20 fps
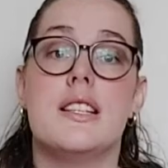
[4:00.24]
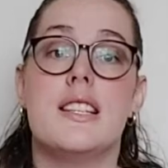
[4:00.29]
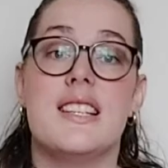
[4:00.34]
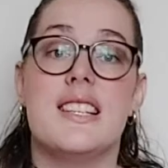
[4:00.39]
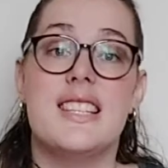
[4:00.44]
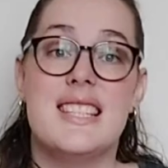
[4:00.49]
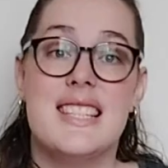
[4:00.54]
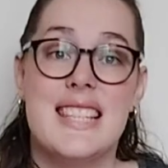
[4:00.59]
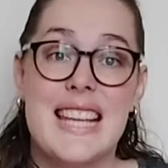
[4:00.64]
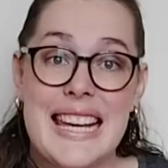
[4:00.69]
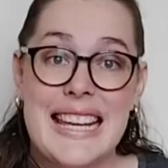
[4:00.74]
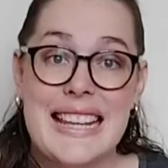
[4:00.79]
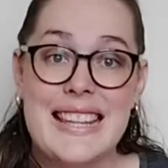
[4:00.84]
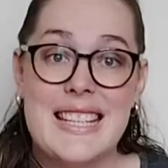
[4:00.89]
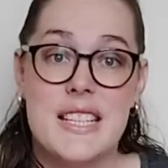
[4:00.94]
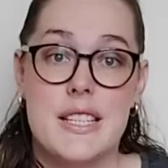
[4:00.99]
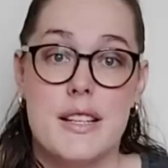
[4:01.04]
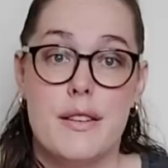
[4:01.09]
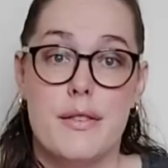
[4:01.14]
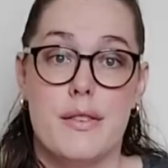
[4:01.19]
to see the
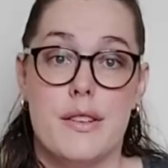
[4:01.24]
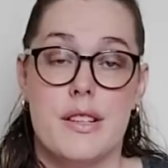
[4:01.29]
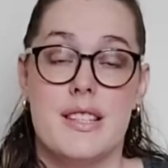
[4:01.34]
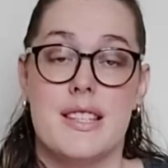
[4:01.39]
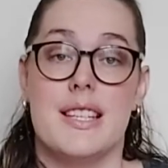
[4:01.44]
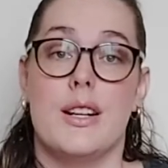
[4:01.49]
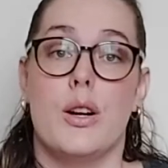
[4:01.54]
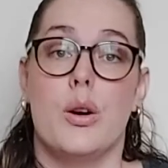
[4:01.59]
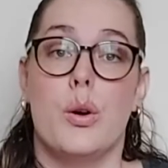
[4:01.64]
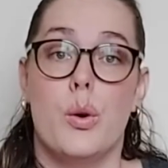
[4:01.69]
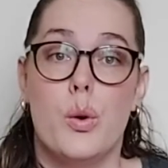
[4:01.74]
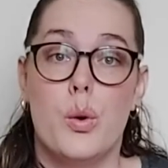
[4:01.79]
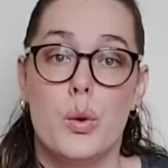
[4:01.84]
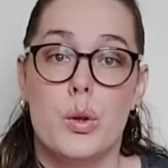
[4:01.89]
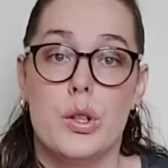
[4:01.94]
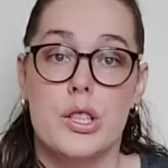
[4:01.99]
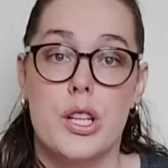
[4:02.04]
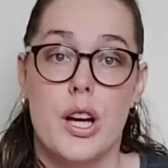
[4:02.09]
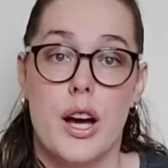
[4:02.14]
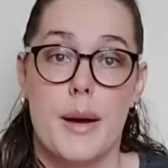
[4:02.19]
difference in all
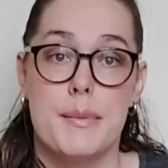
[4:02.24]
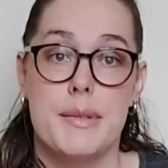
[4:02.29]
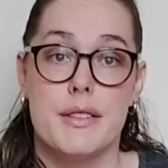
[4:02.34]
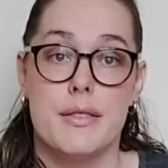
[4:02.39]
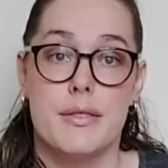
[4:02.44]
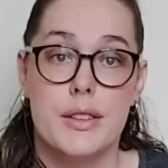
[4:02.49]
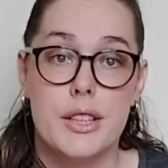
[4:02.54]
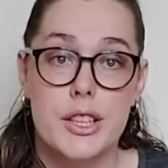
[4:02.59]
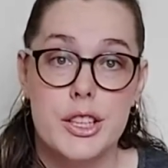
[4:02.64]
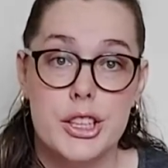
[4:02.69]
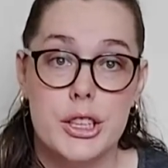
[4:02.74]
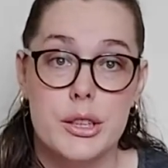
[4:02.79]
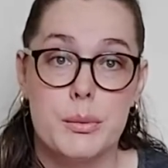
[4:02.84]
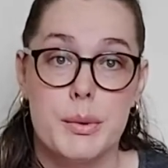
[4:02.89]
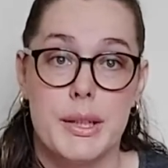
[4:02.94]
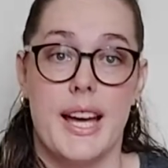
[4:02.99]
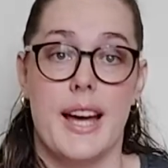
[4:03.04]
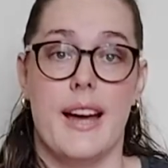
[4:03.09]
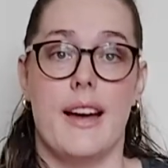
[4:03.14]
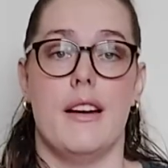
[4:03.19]
the types of friction
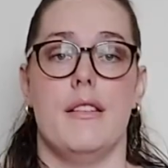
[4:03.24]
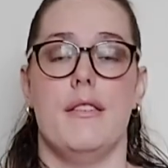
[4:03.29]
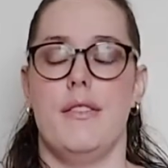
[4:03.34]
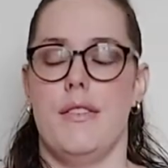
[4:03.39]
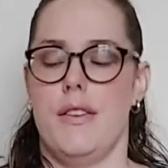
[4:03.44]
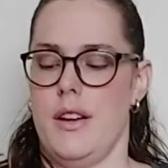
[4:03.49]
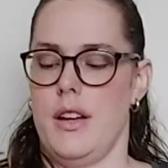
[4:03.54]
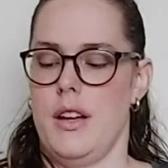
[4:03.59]
we have,